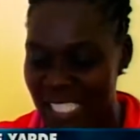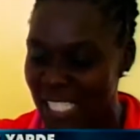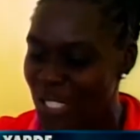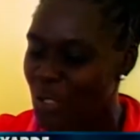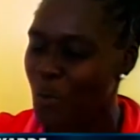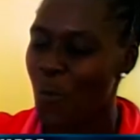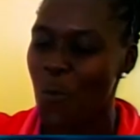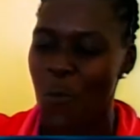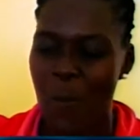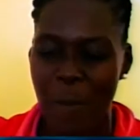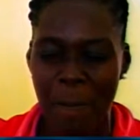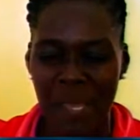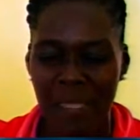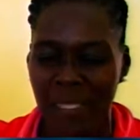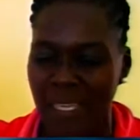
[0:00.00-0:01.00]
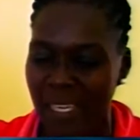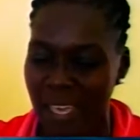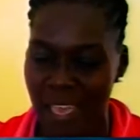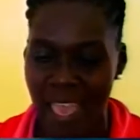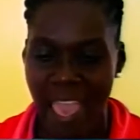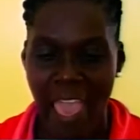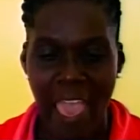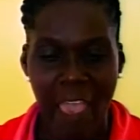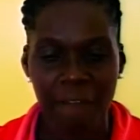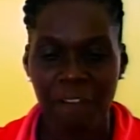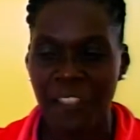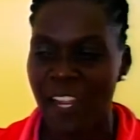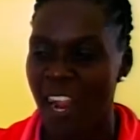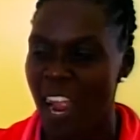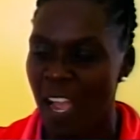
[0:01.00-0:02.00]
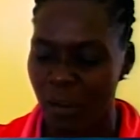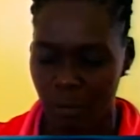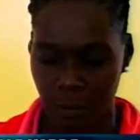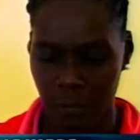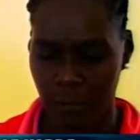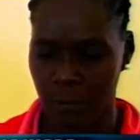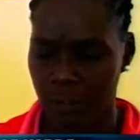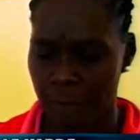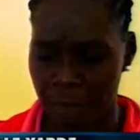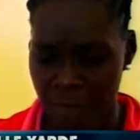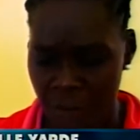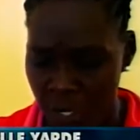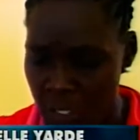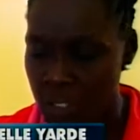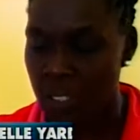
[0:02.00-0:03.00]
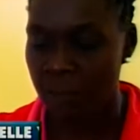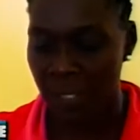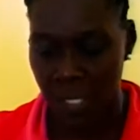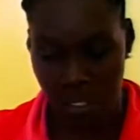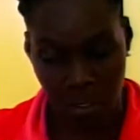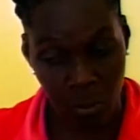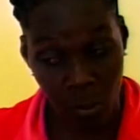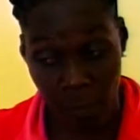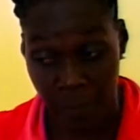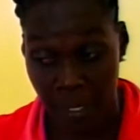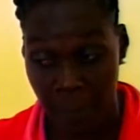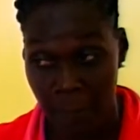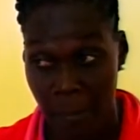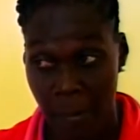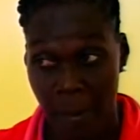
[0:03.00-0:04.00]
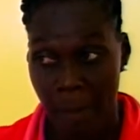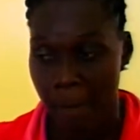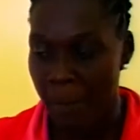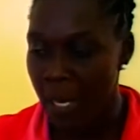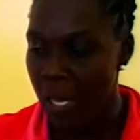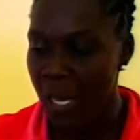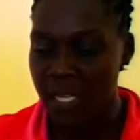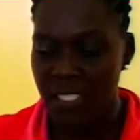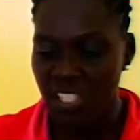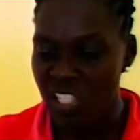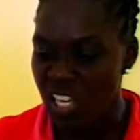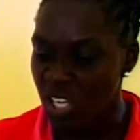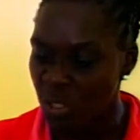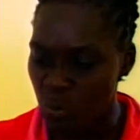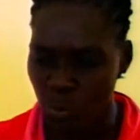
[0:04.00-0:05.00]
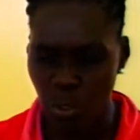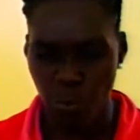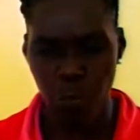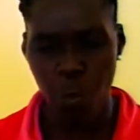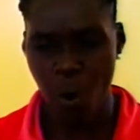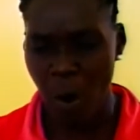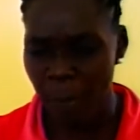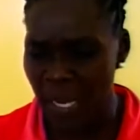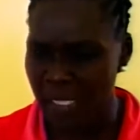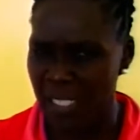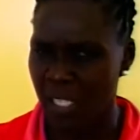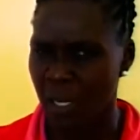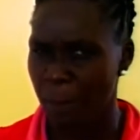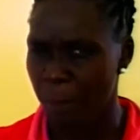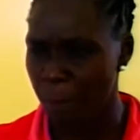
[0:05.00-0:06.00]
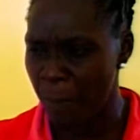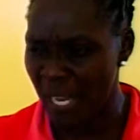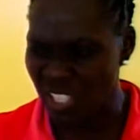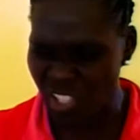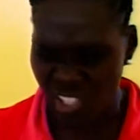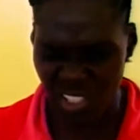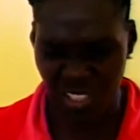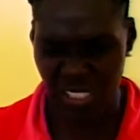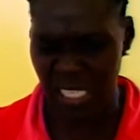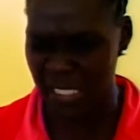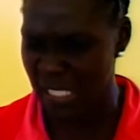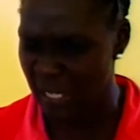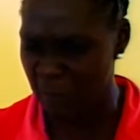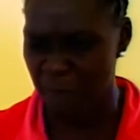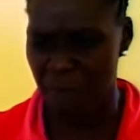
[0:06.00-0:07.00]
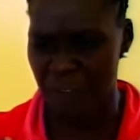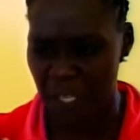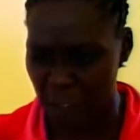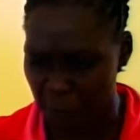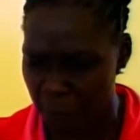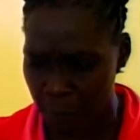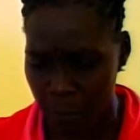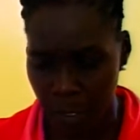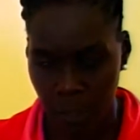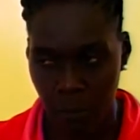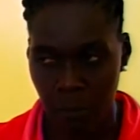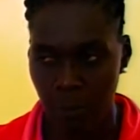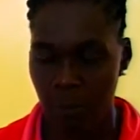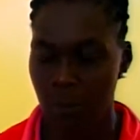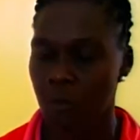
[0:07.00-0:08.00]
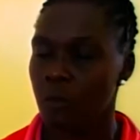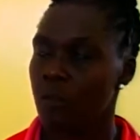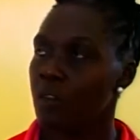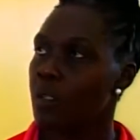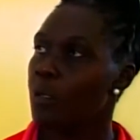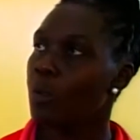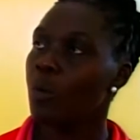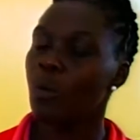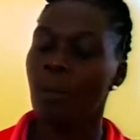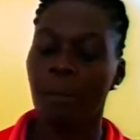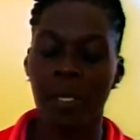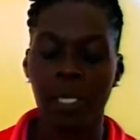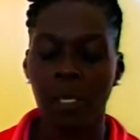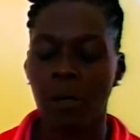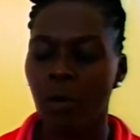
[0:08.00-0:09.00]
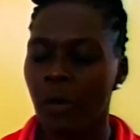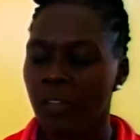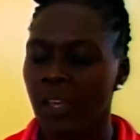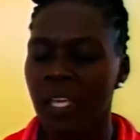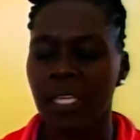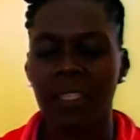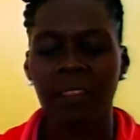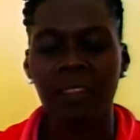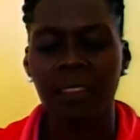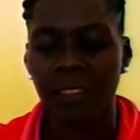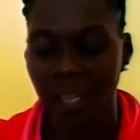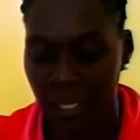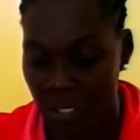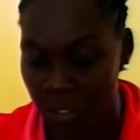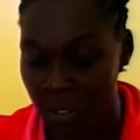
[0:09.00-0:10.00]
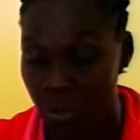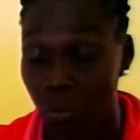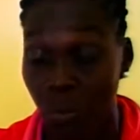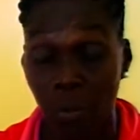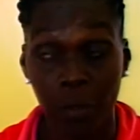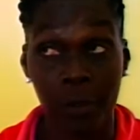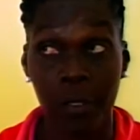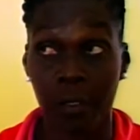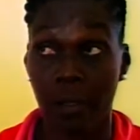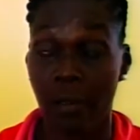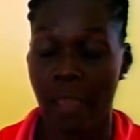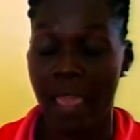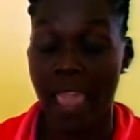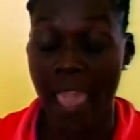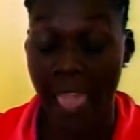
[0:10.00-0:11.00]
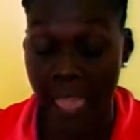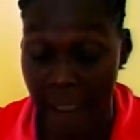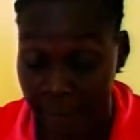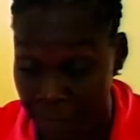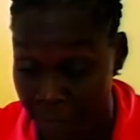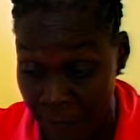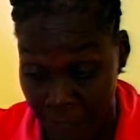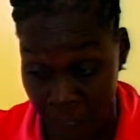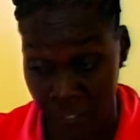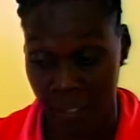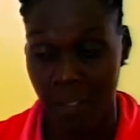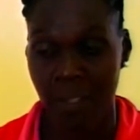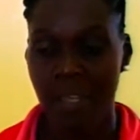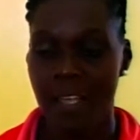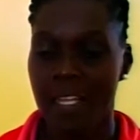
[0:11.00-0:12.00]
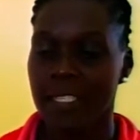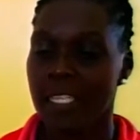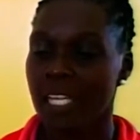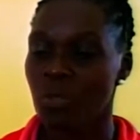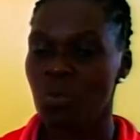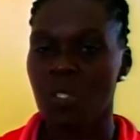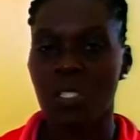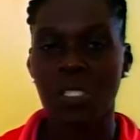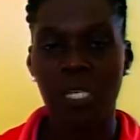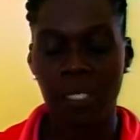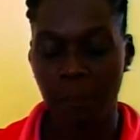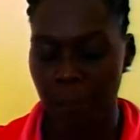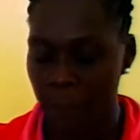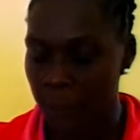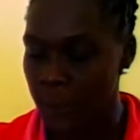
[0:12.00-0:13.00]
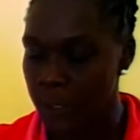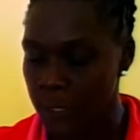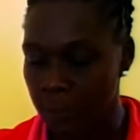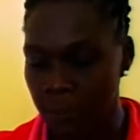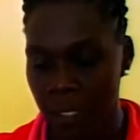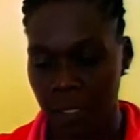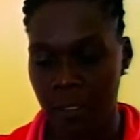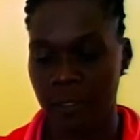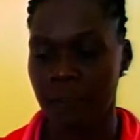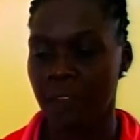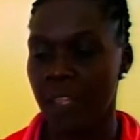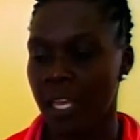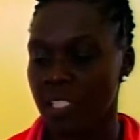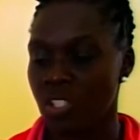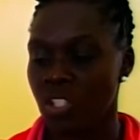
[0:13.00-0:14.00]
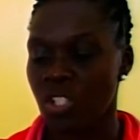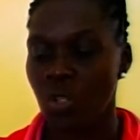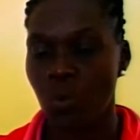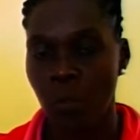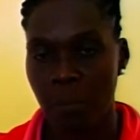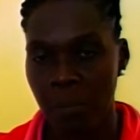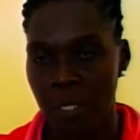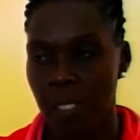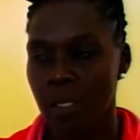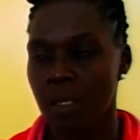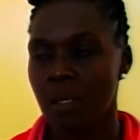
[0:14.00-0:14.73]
these two women like after the first time they saw me. But I tell you the warmth and the compassion that they feel for me. Oh my God. I thank you, Lord, every day that you are sending people into my life that showing me